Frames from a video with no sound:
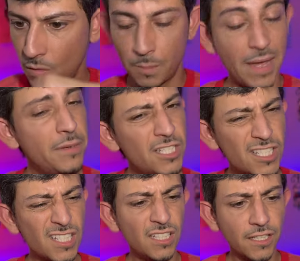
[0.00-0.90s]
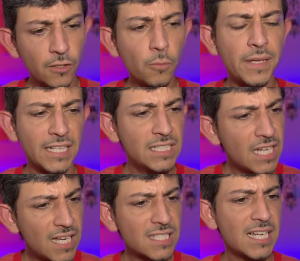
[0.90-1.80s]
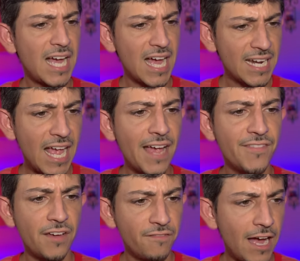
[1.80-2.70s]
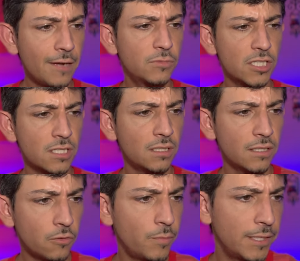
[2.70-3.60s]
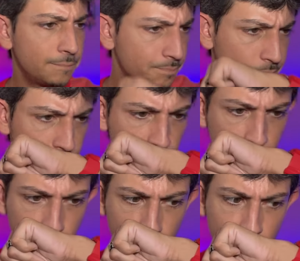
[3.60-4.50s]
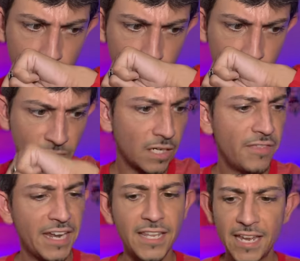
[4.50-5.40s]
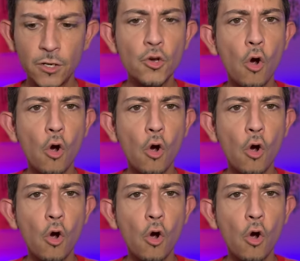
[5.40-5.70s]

maybe just a little bit. It does kind of have that vibe, just a little bit of that, that new